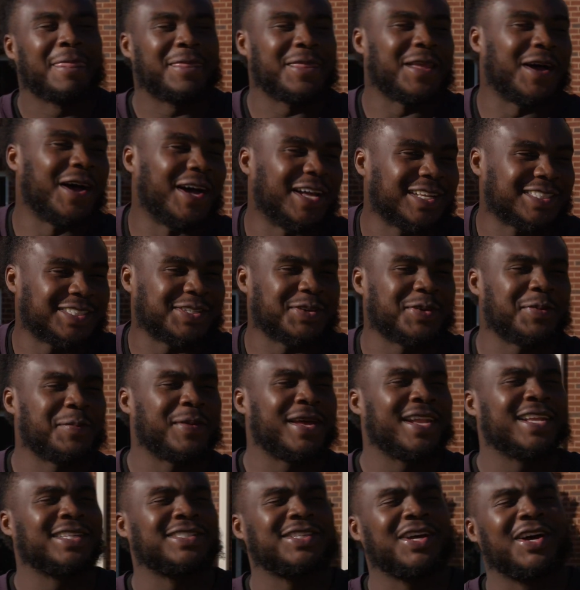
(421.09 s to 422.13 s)
no. So
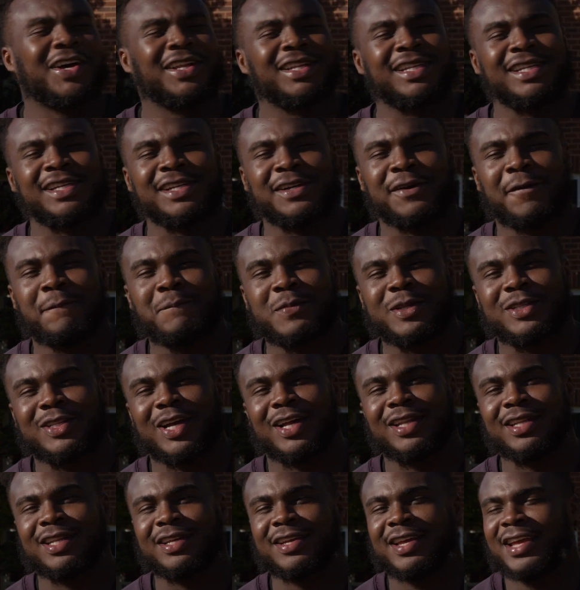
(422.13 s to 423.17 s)
man, it's all love. It's
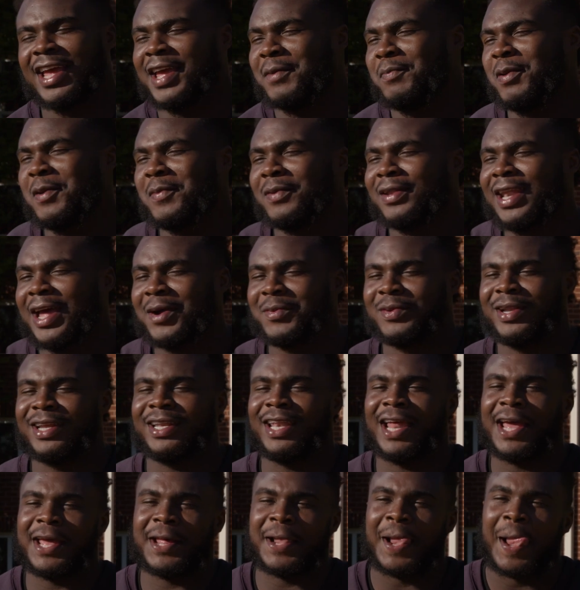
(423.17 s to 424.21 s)
all love. Hey, people like what they
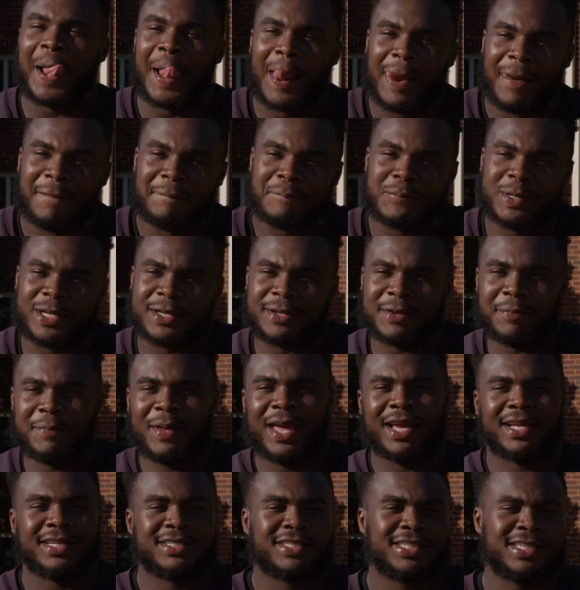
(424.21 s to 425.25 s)
like. But the
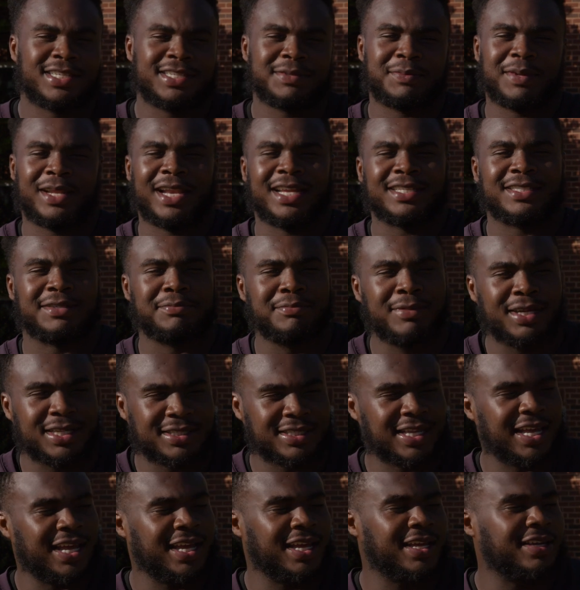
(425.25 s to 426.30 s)
mac and cheese, man, that's a
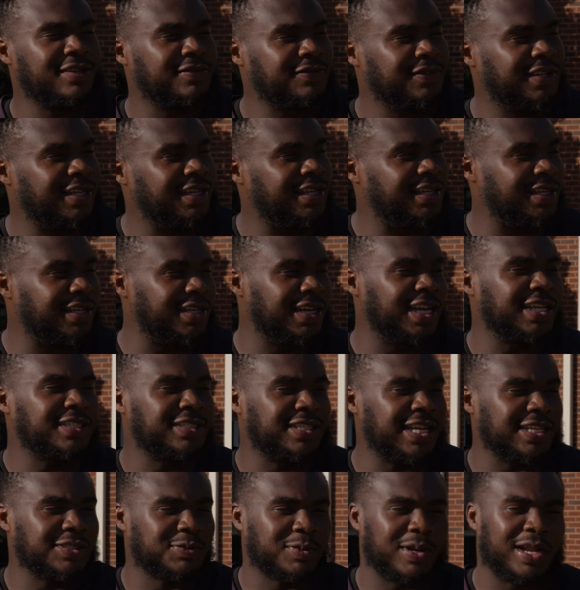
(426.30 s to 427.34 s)
must-have, and
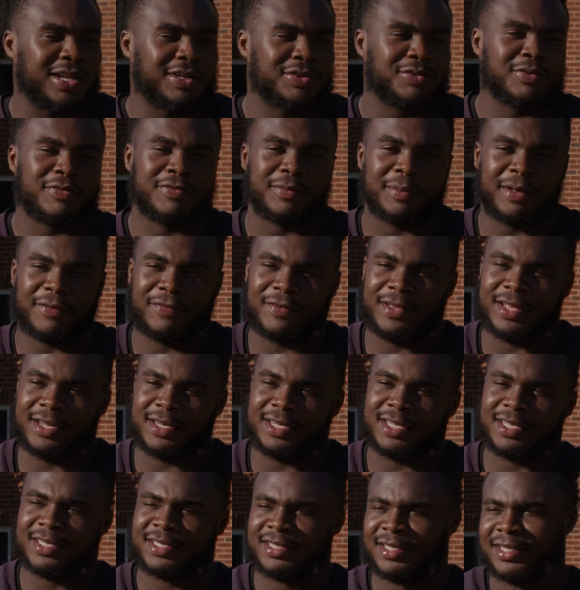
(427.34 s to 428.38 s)
that's what I do for my
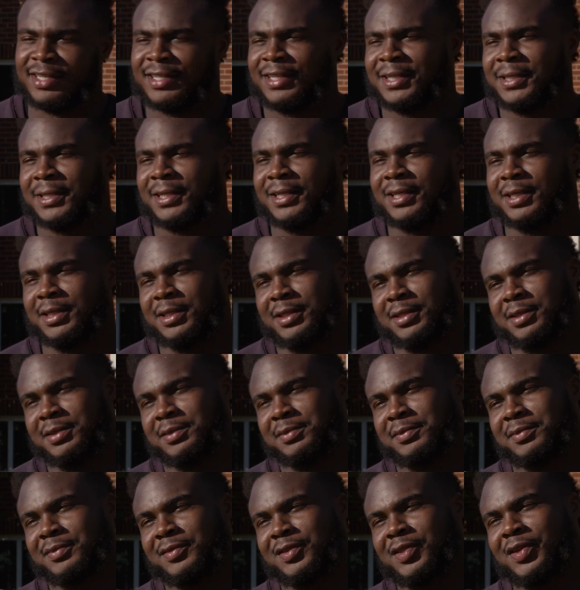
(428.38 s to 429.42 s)
family. And
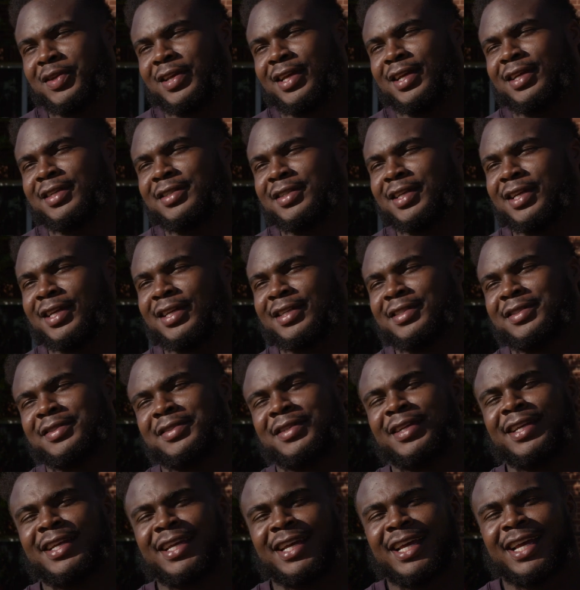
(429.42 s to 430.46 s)
so, yeah. All
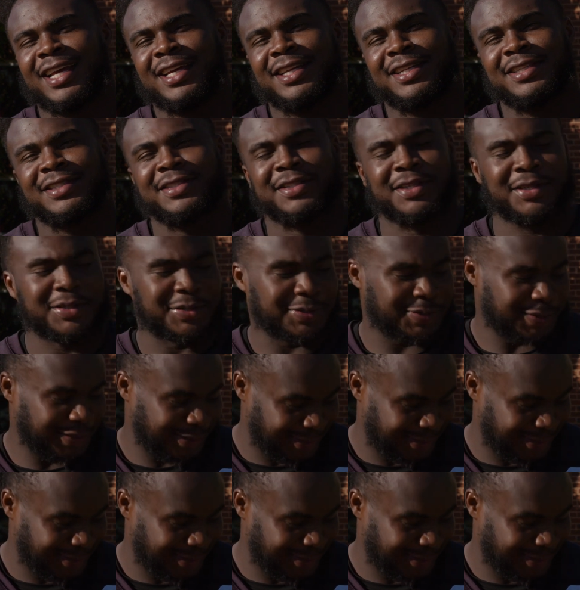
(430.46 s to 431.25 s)
right,